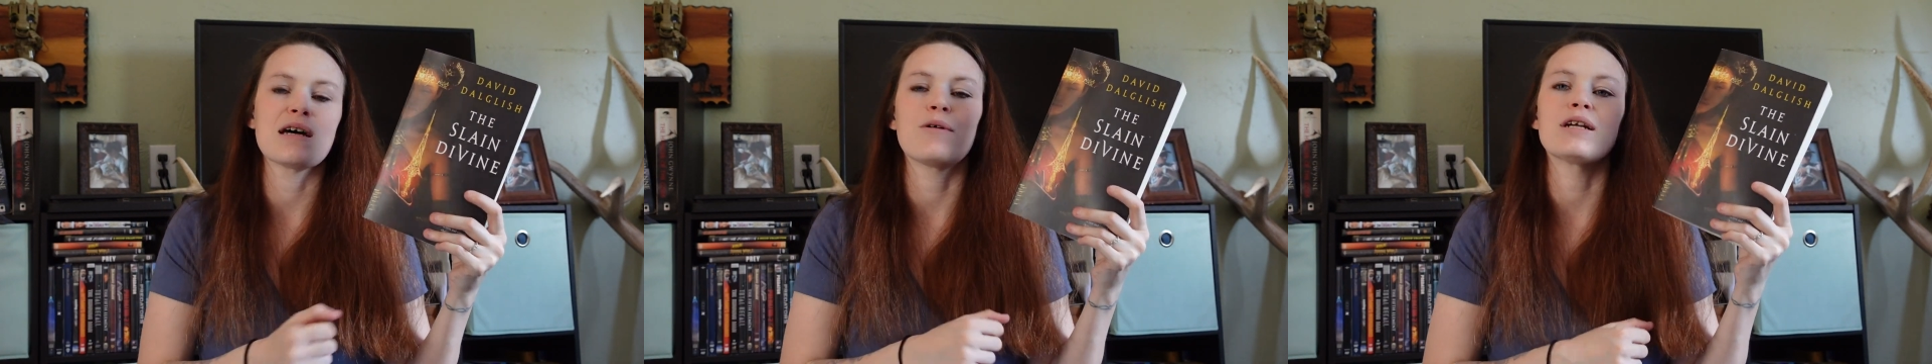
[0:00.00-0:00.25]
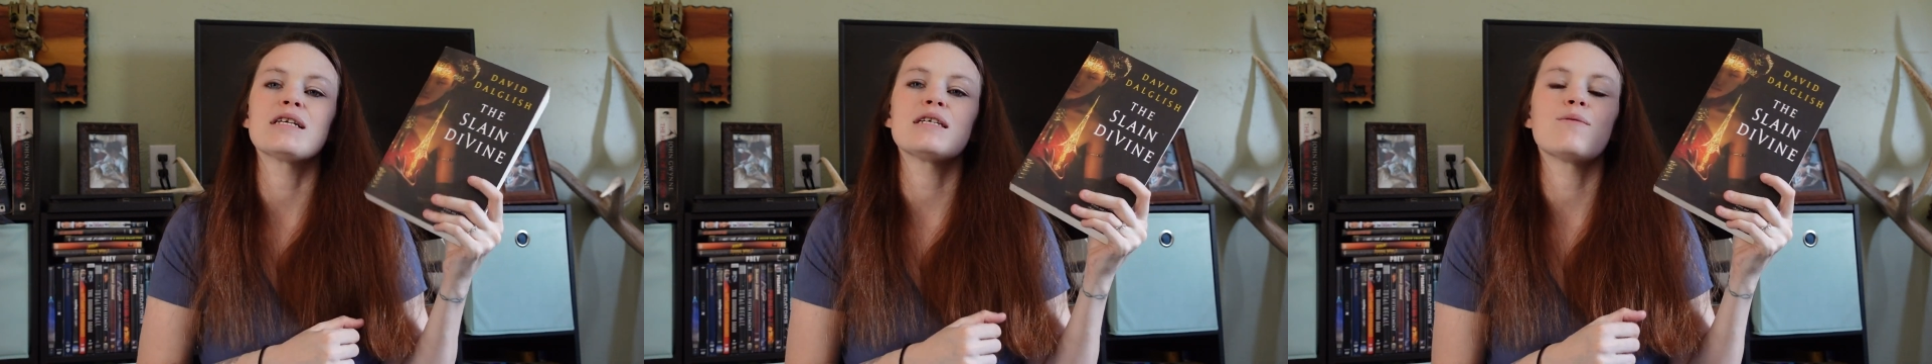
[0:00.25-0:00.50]
I
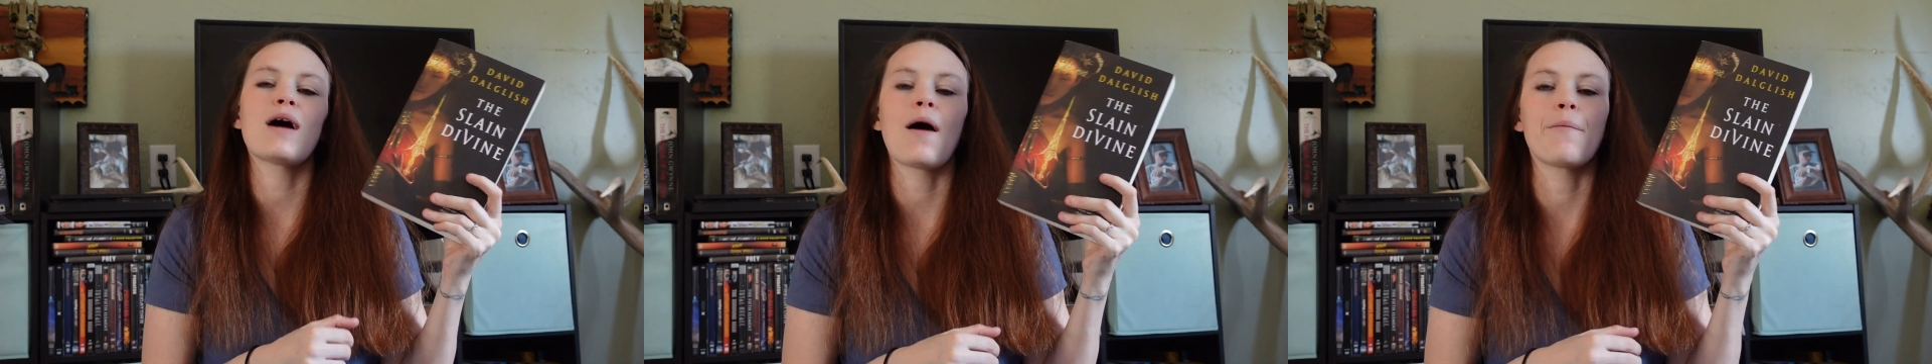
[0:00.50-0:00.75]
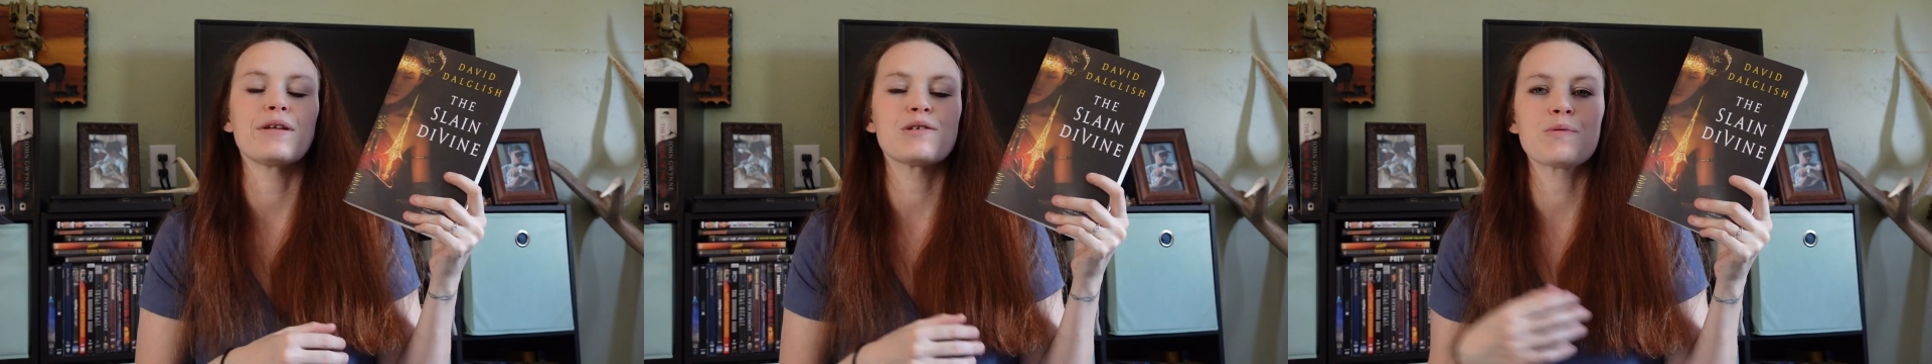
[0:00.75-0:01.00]
want to see what
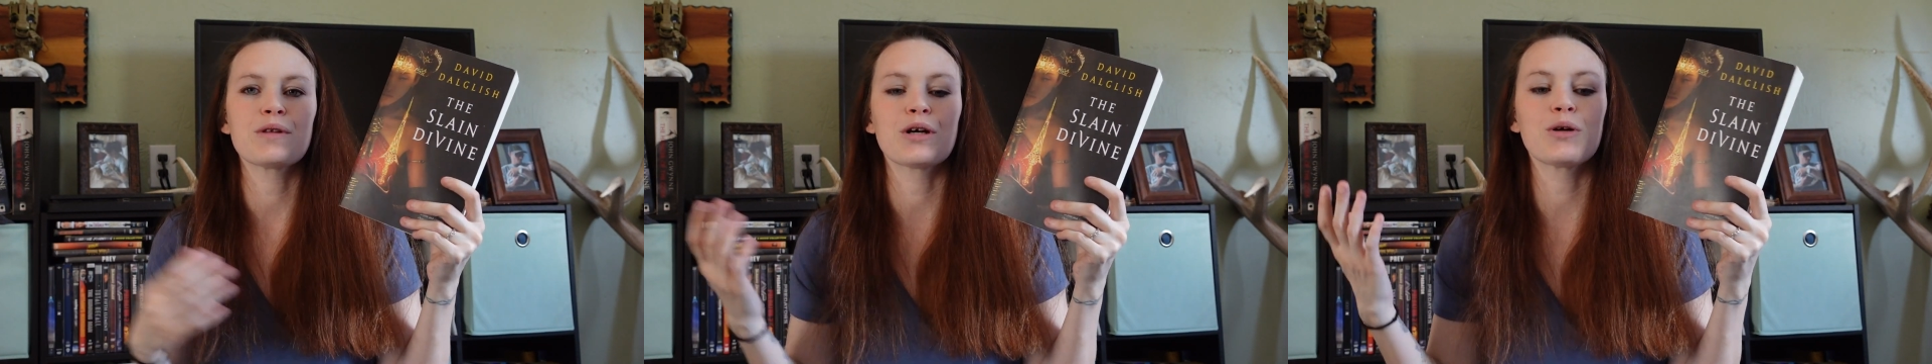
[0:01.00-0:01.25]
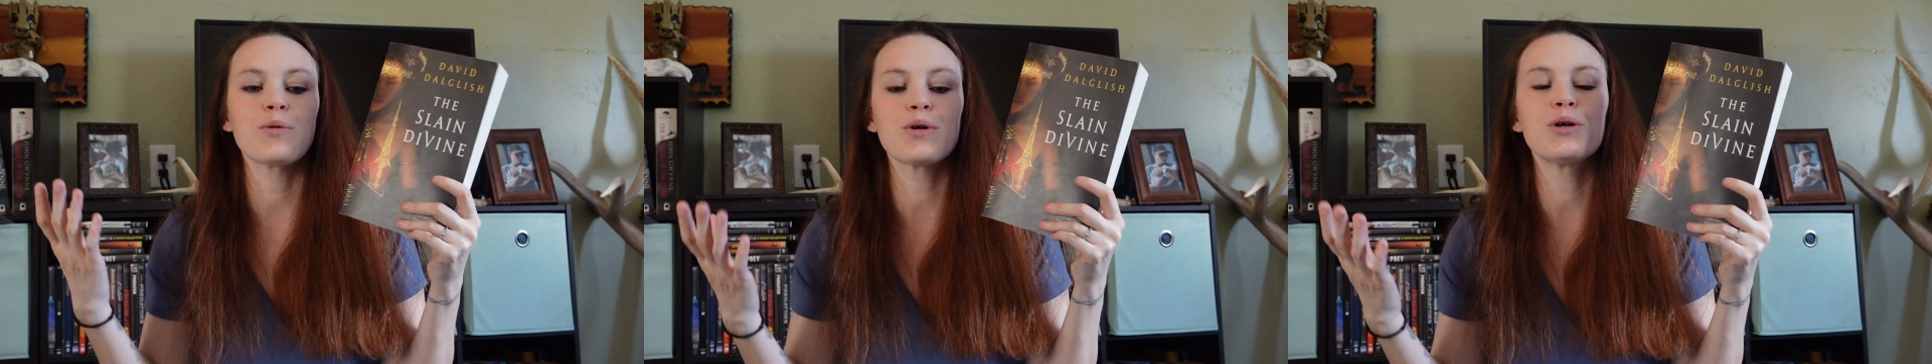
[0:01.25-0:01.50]
happens with the
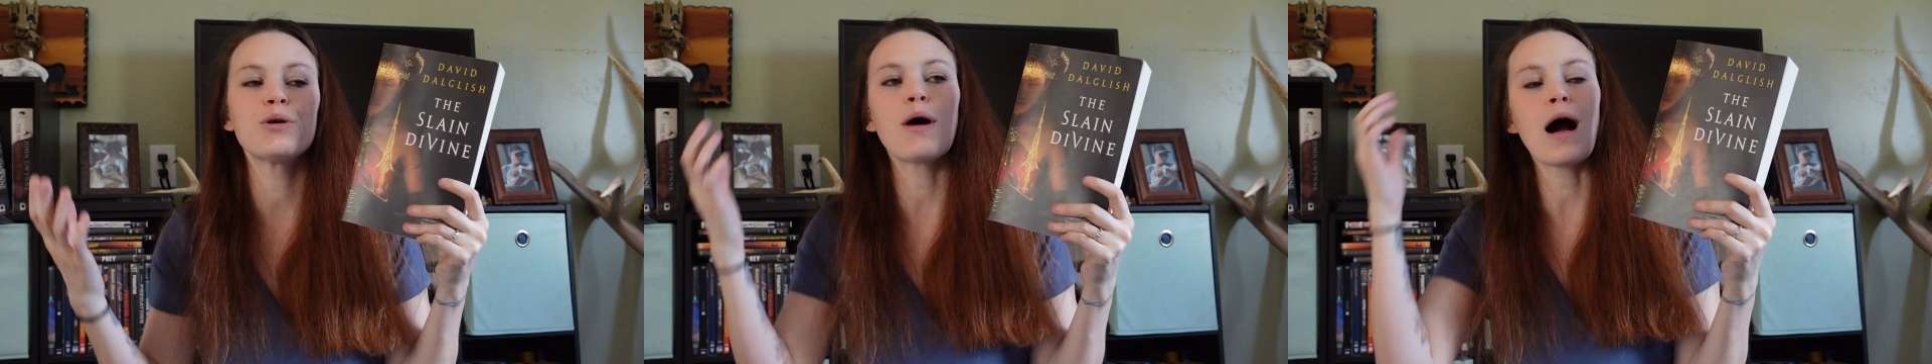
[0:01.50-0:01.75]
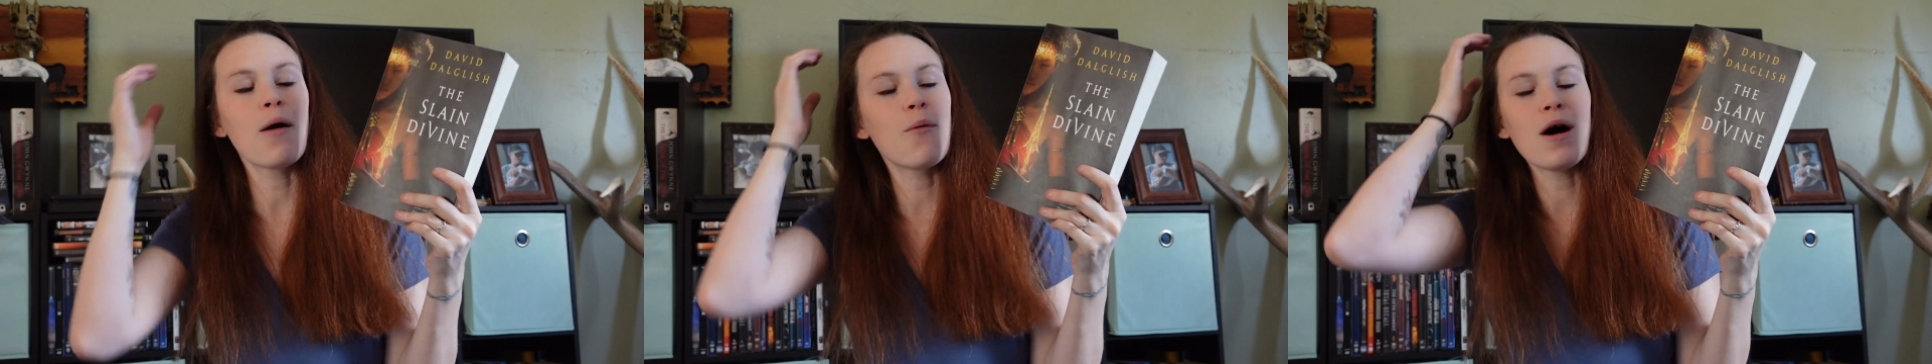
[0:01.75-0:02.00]
crew.
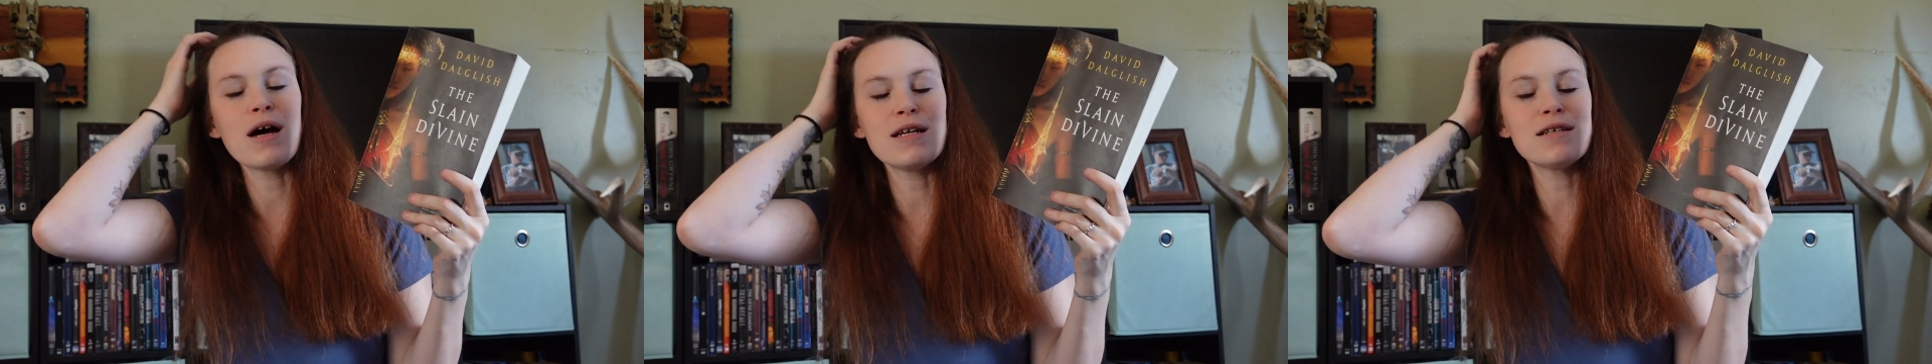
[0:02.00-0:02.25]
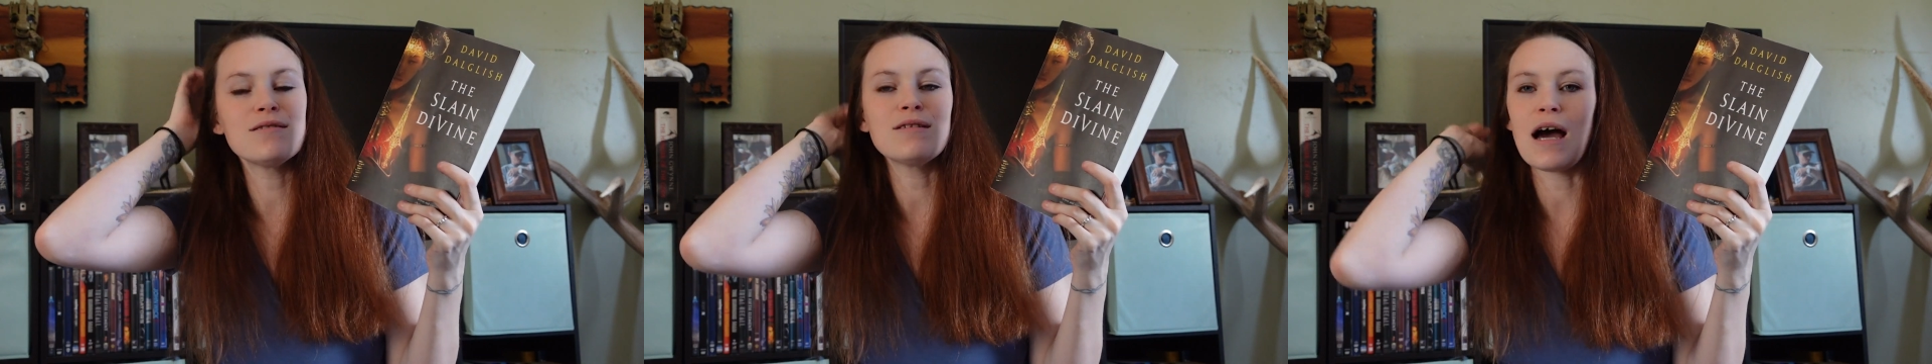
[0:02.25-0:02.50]

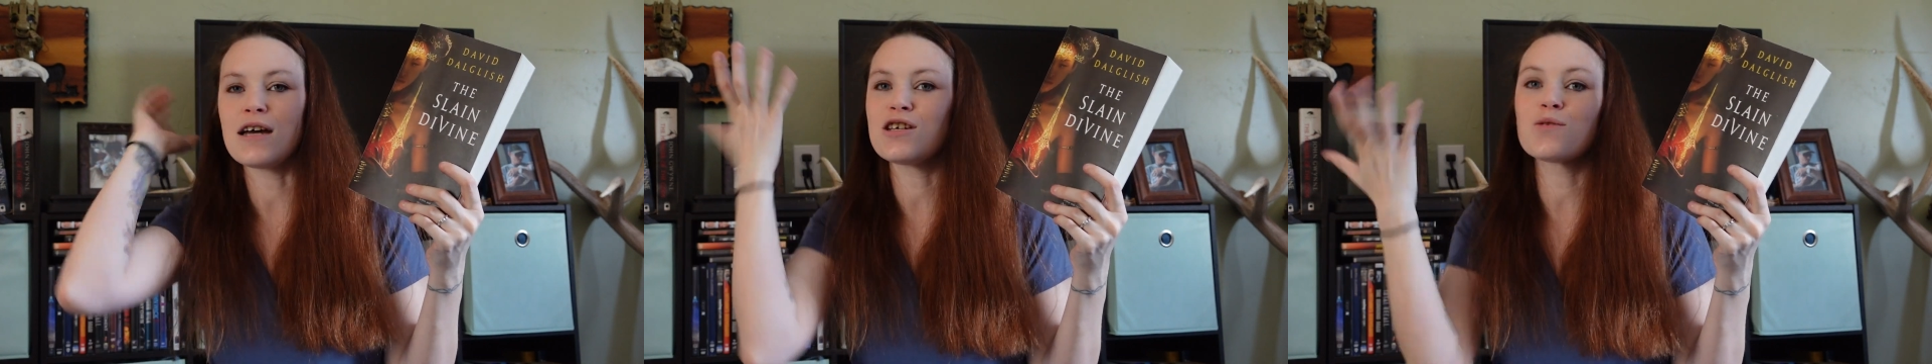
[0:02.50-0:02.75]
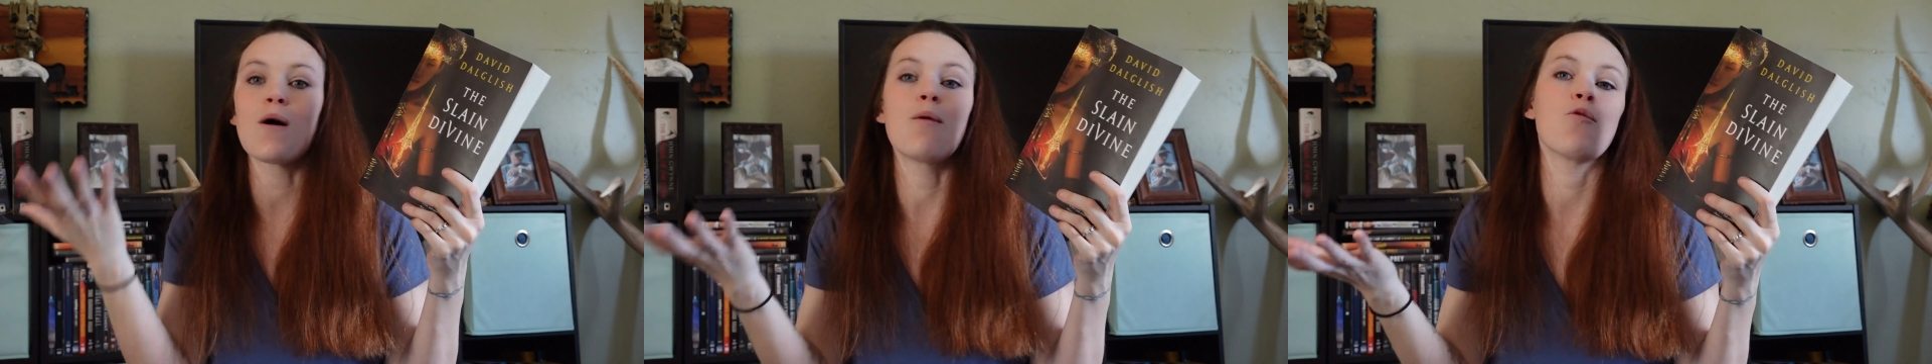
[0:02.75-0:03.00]
I
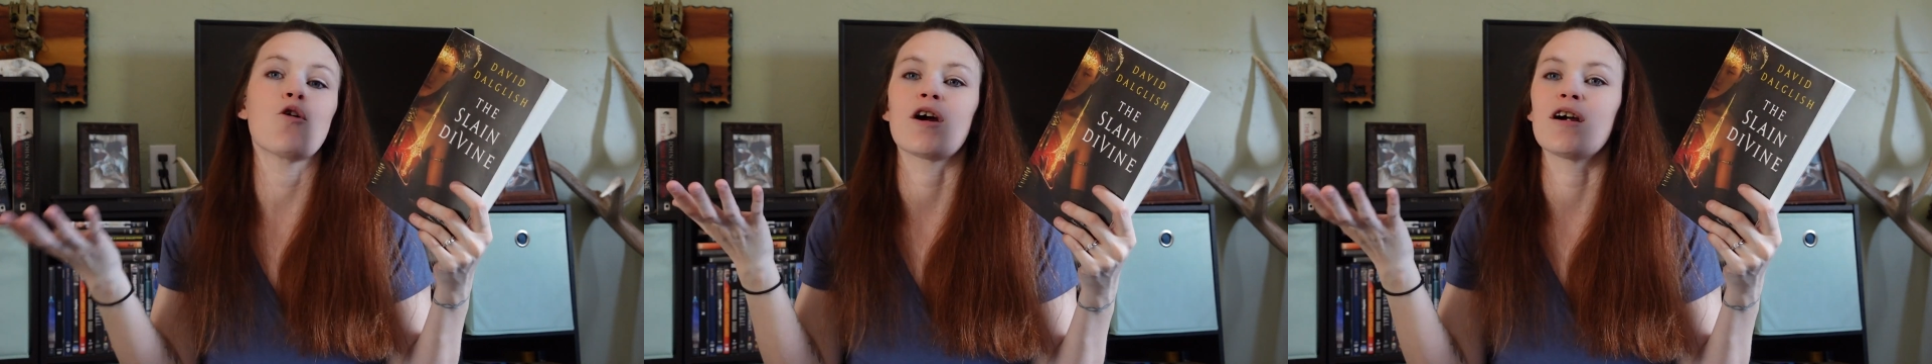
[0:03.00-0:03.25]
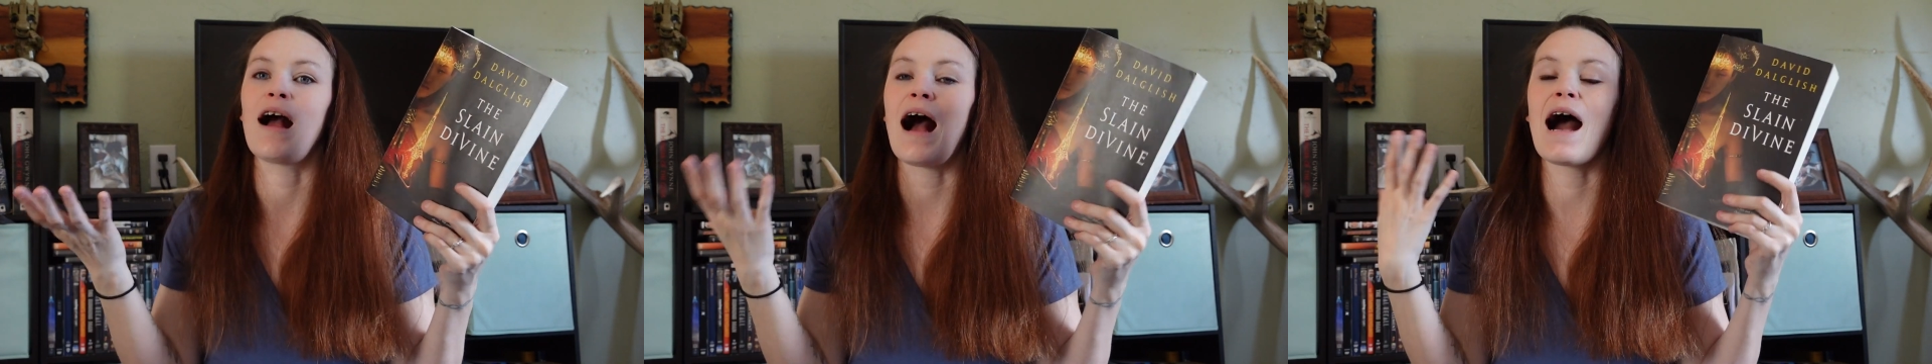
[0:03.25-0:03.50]
just want more.